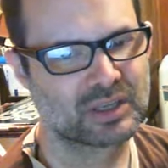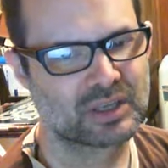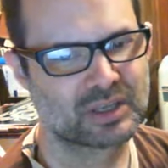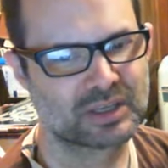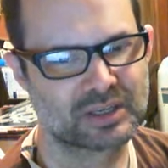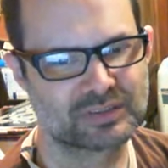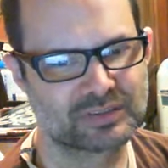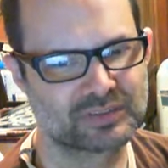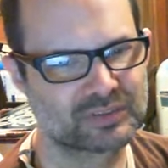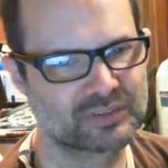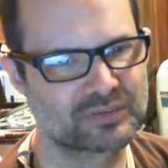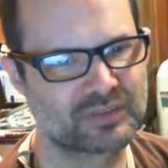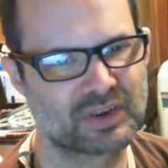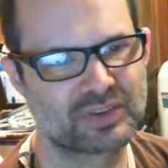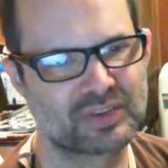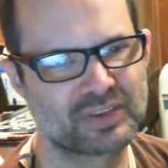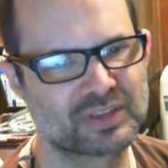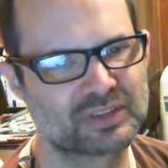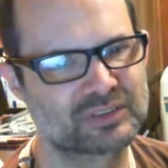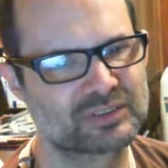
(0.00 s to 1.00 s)
and I just
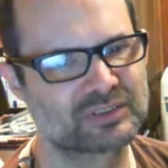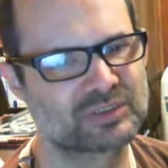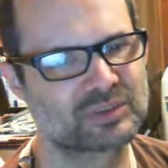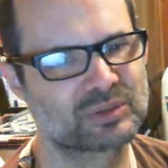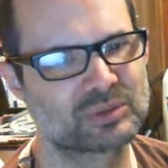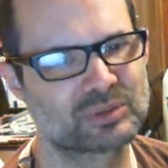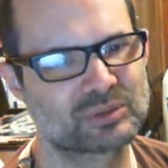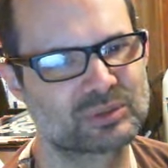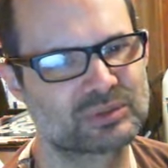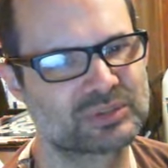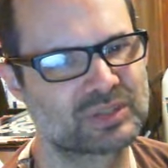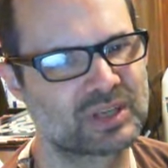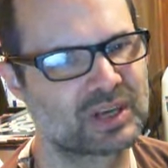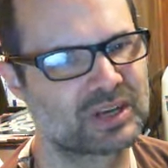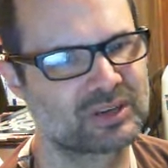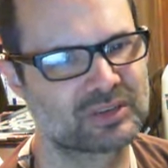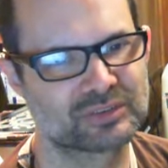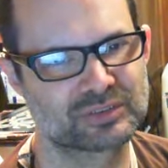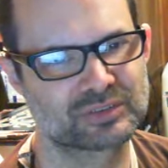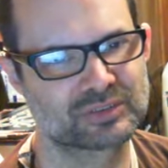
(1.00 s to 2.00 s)
find that so
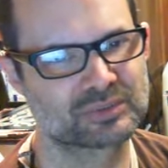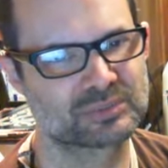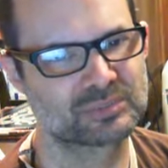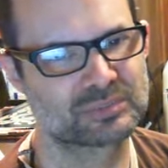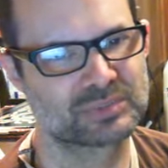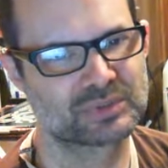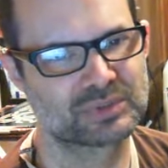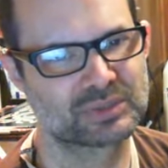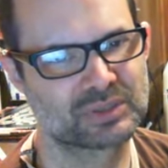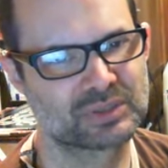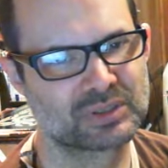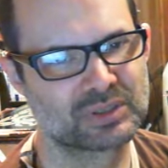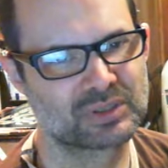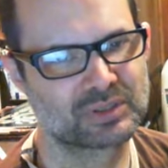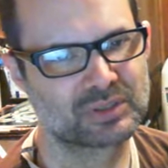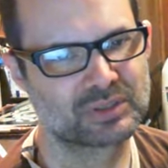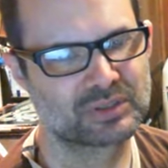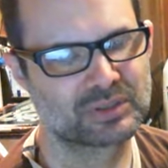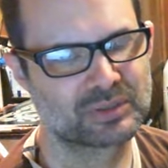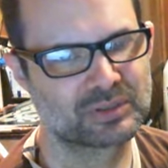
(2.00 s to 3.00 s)
tiresome
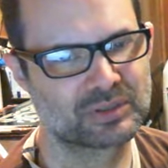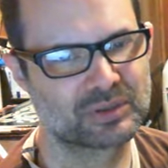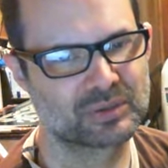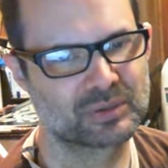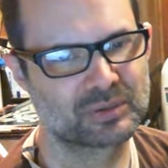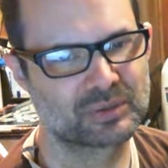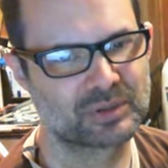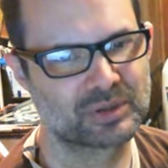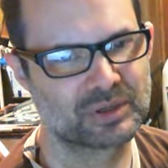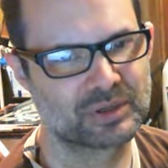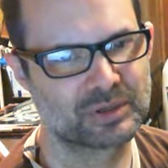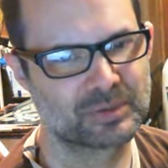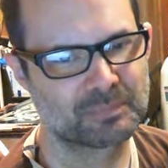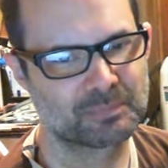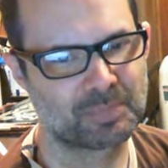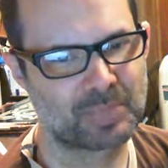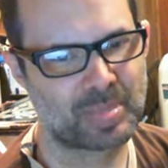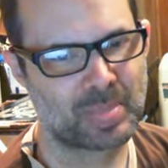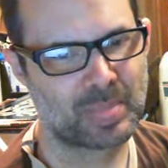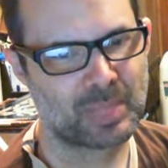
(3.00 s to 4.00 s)
you know
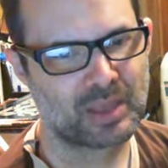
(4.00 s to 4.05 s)
um,